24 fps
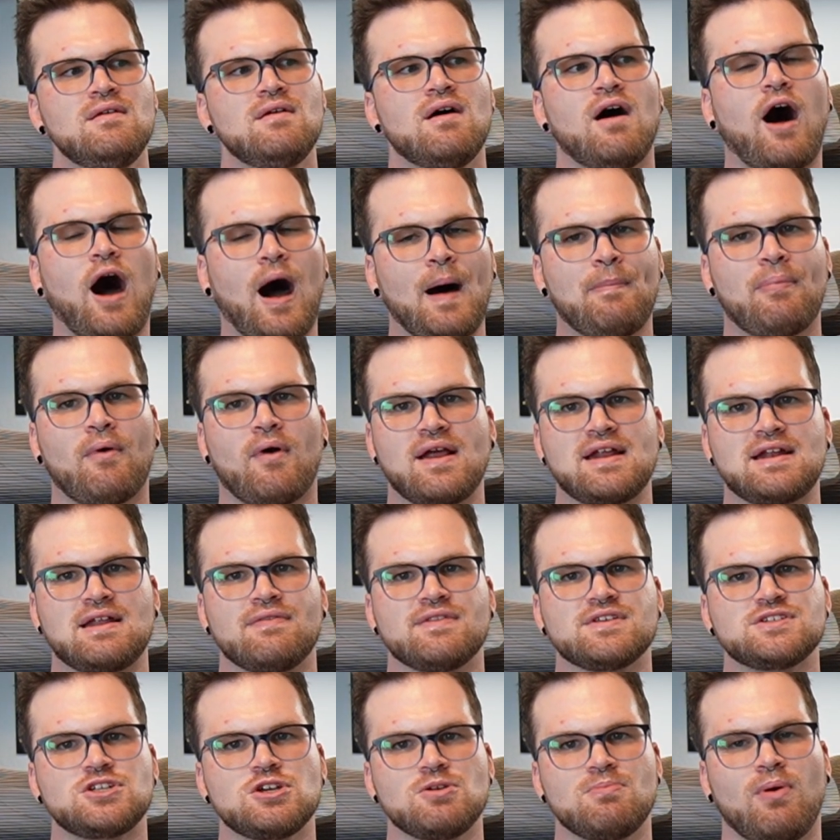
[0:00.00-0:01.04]
operate in
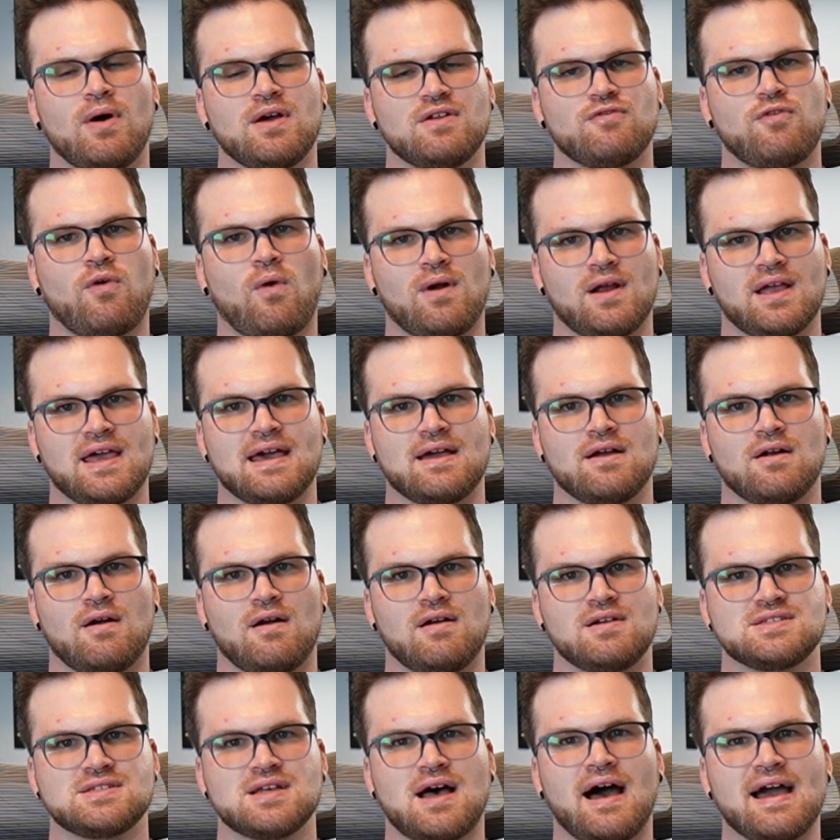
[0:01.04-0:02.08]
the 2.4
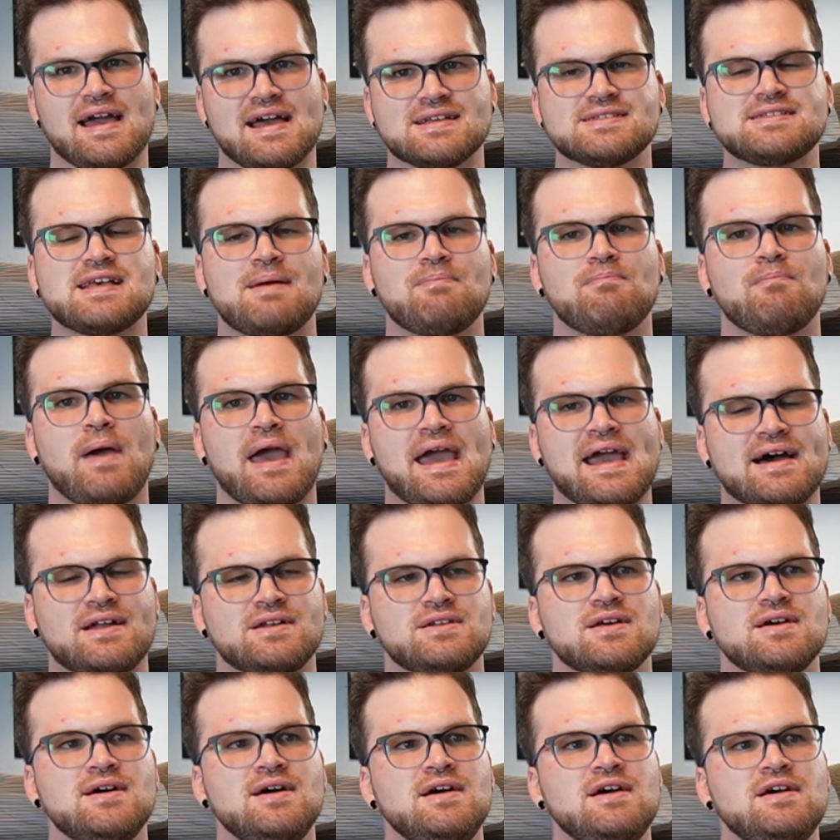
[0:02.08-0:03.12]
gigahertz ISM band,